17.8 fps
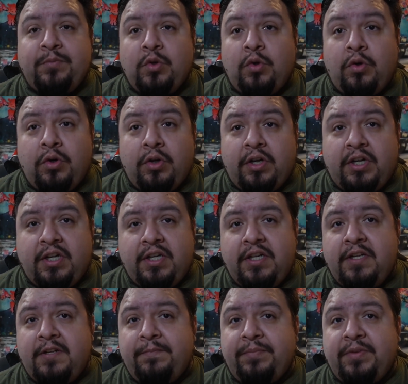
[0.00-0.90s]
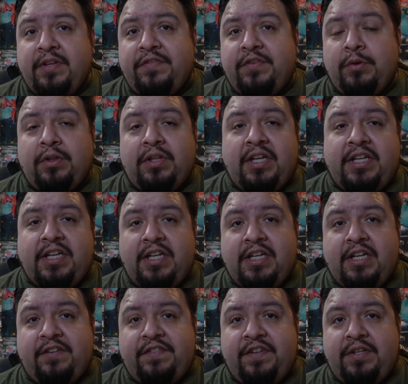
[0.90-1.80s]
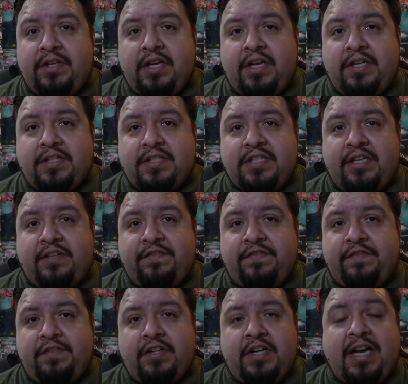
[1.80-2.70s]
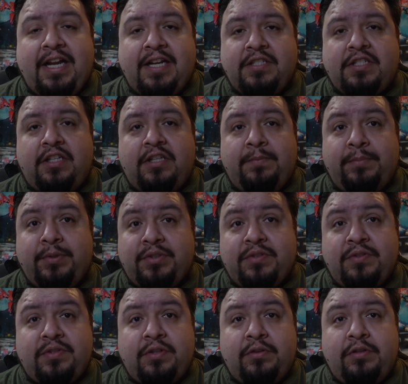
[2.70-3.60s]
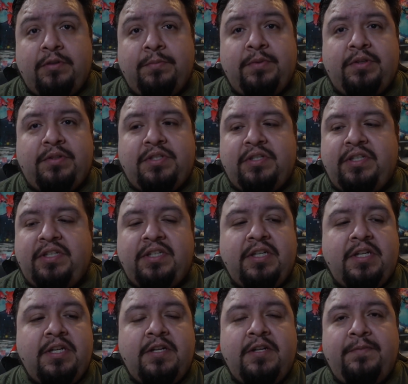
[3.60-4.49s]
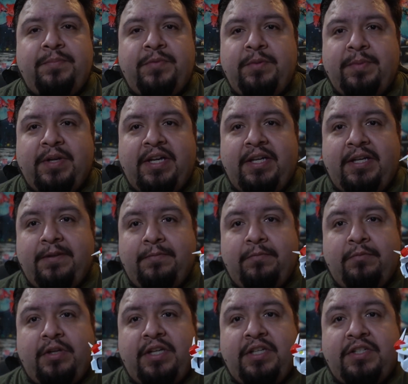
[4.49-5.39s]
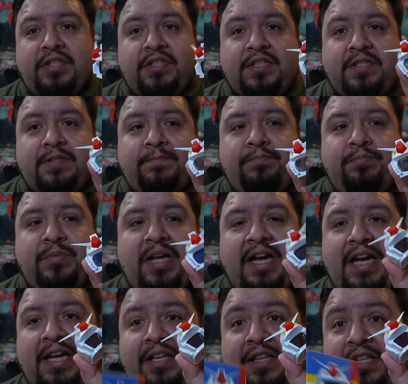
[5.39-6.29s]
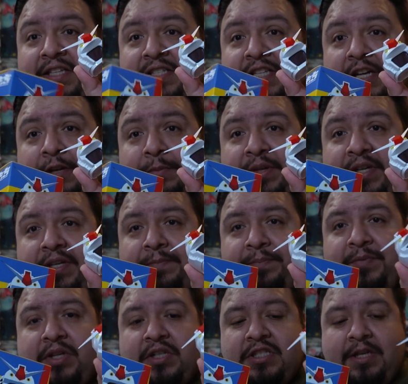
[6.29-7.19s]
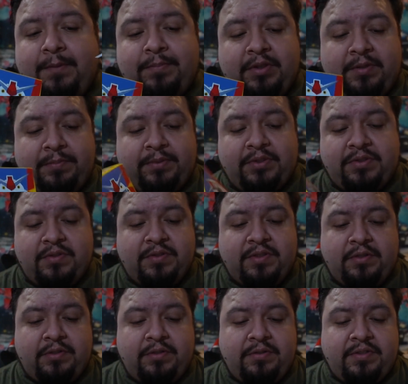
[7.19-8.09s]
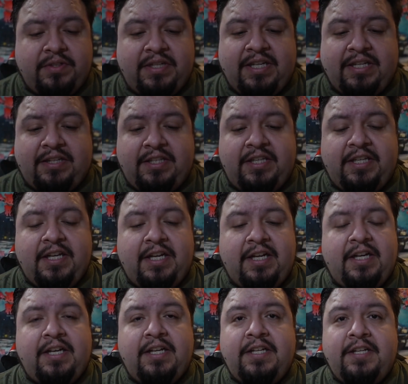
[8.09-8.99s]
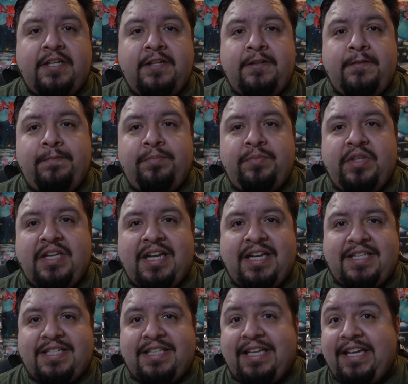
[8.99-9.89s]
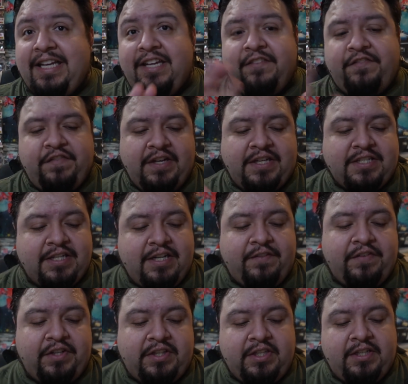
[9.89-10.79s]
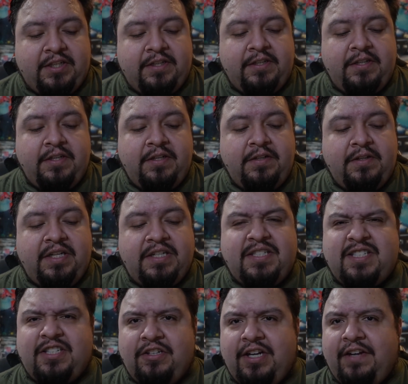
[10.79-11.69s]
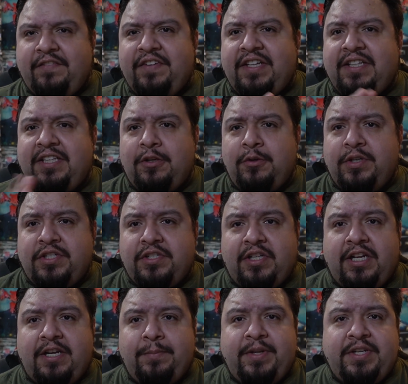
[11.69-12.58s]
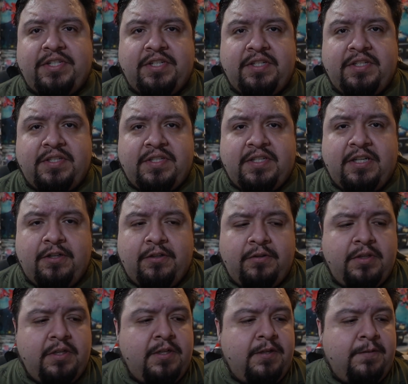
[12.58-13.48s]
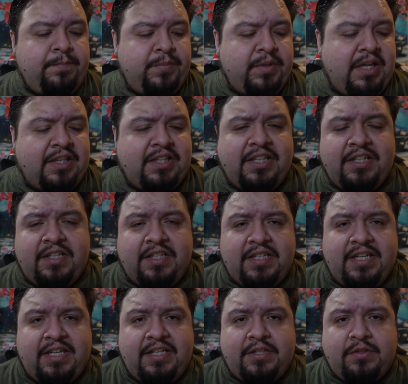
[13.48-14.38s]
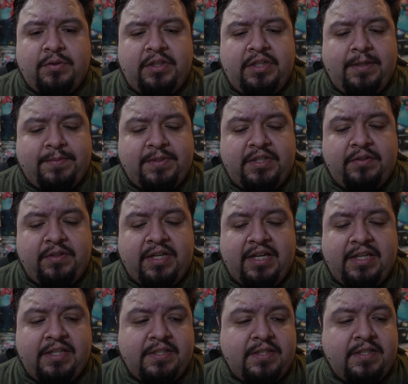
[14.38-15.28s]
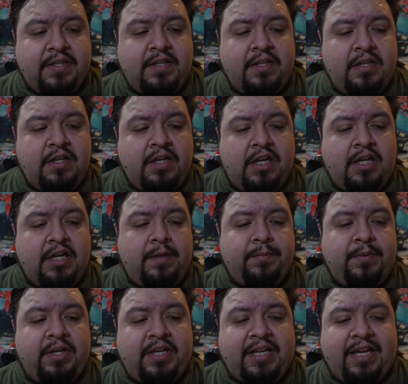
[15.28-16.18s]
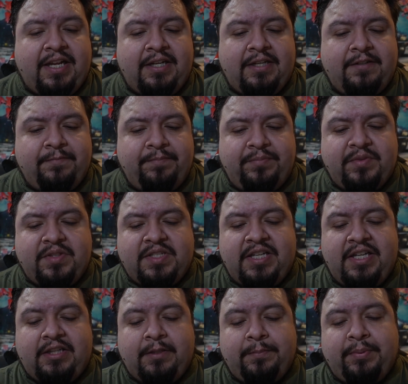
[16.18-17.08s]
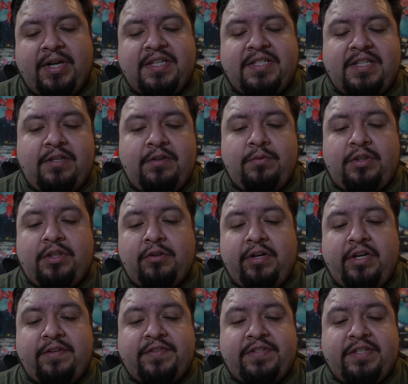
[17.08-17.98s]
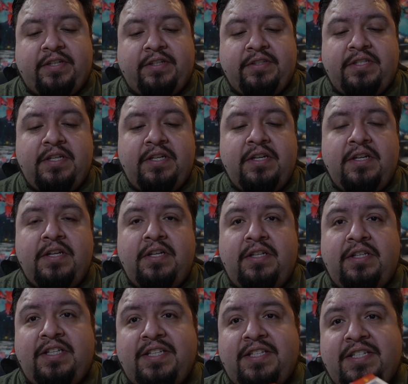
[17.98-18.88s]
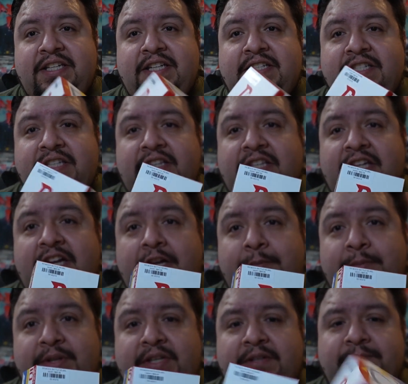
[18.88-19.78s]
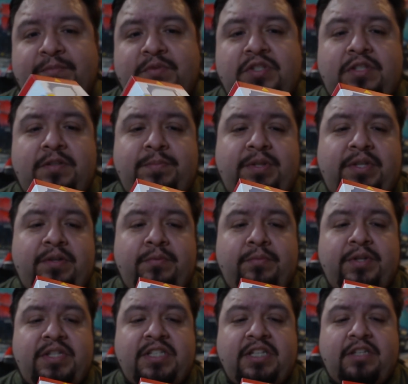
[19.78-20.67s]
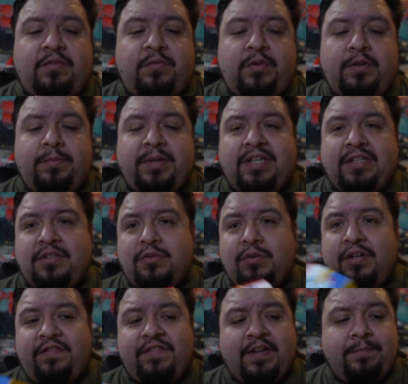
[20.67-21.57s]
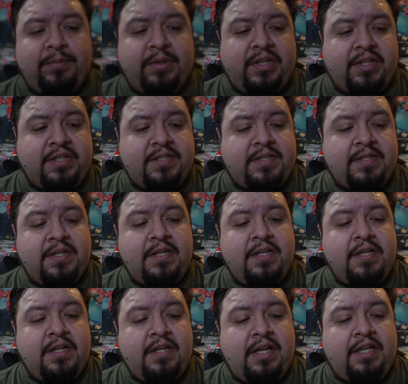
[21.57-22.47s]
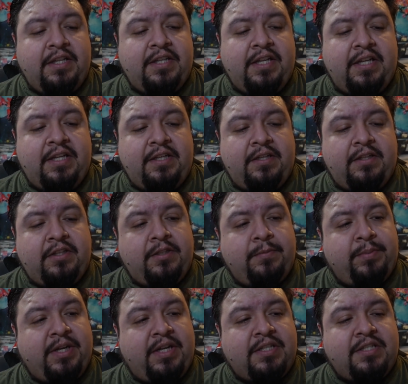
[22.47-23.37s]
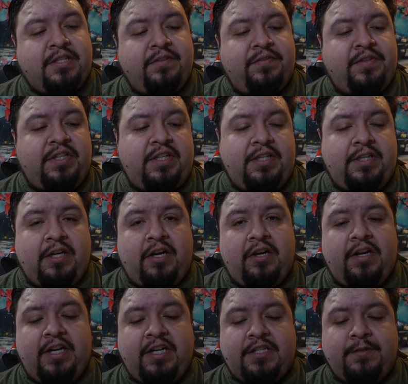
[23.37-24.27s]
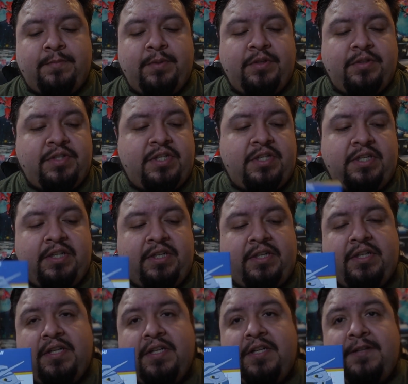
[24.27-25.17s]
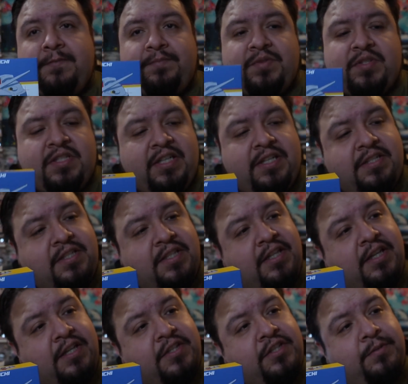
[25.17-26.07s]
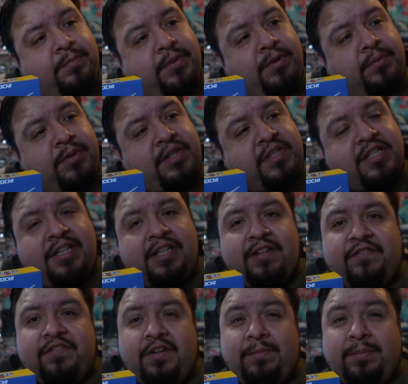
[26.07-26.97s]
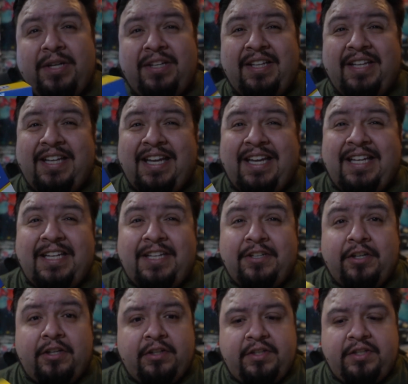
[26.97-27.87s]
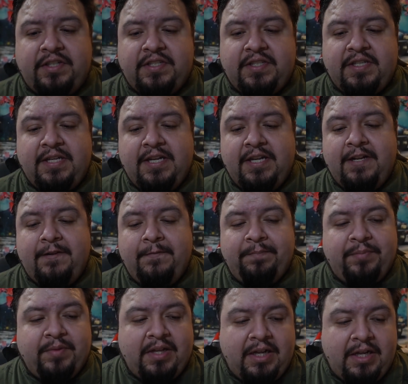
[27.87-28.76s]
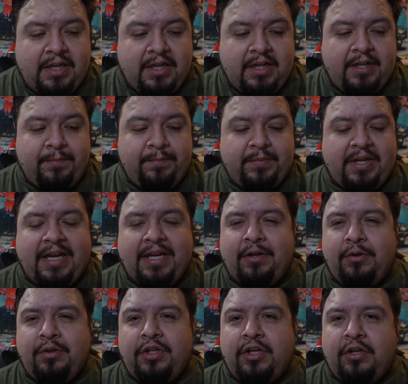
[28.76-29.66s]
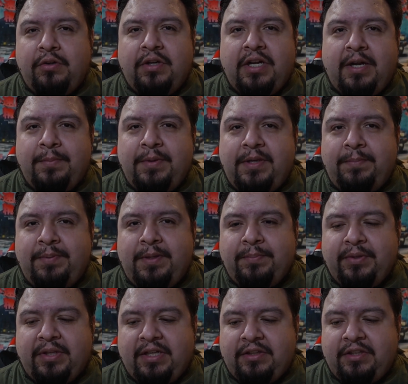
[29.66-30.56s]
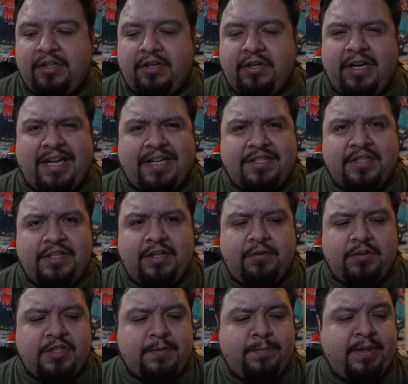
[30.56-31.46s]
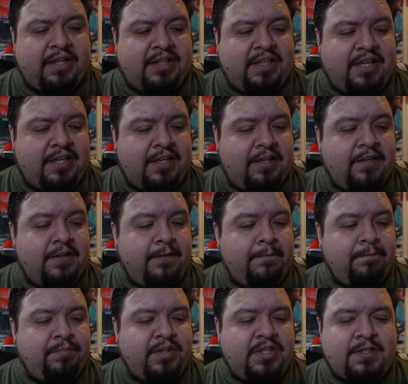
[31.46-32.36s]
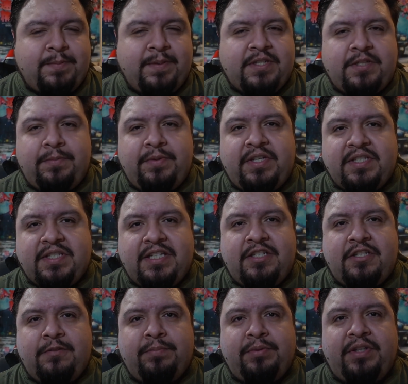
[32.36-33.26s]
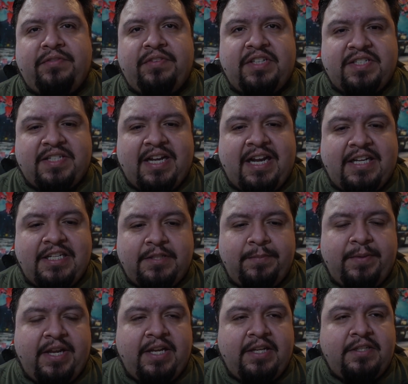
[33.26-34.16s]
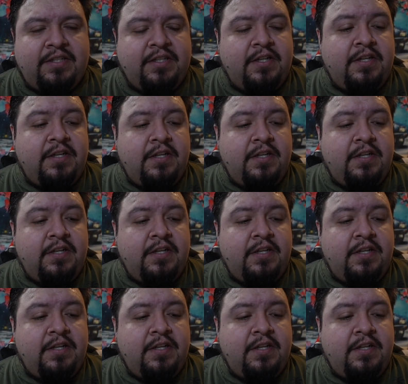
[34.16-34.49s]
Or if you were lucky enough and you got your hands on the Bosuzoku Mochi, you might want to just add this helmet on top of the Bosuzoku to get the nice lighting effects and everything, and still have like the original animations. So at the end of the day, it's really up to you guys. Again, take the pricing with a grain of salt. This states that the helmet should be retailed for about 25 bucks, and then the box of the RX Mochi states that it should be retailing for about like $80. I don't know how many people out there are actually going to respect that, especially because I do believe there's a high demand.